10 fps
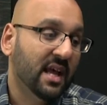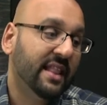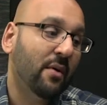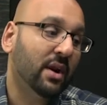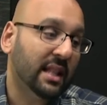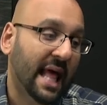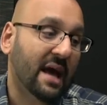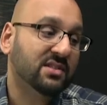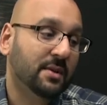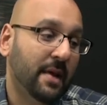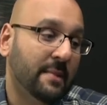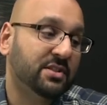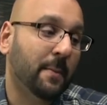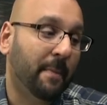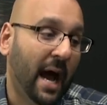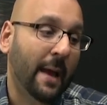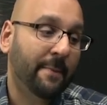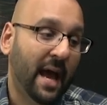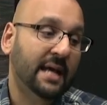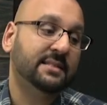that would allow some apps to
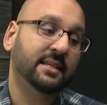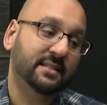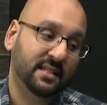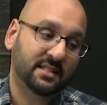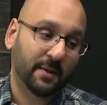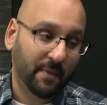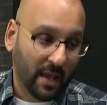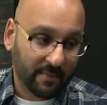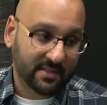bypass the existing payment